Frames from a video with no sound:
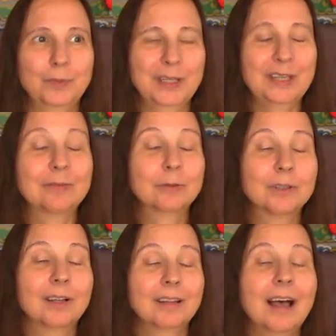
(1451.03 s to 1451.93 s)
If
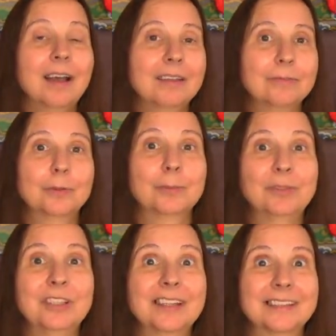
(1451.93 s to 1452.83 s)
we're alive, we're
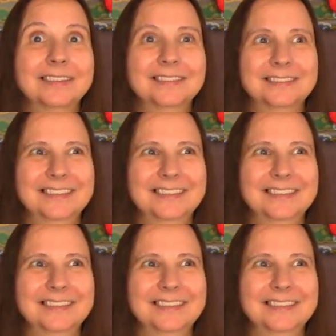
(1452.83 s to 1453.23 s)
breathing.